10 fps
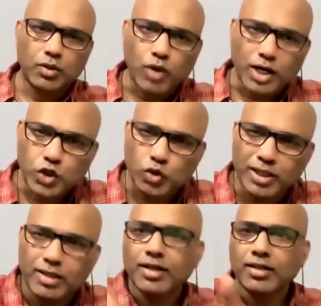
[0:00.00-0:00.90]
What should
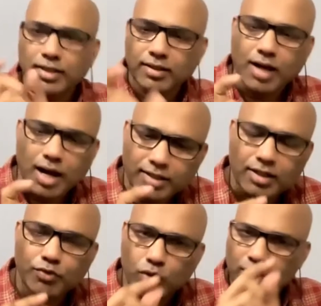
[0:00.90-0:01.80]
be,
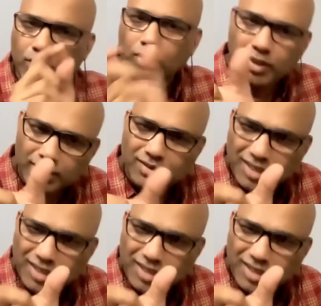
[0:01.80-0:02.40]
Article 14 only,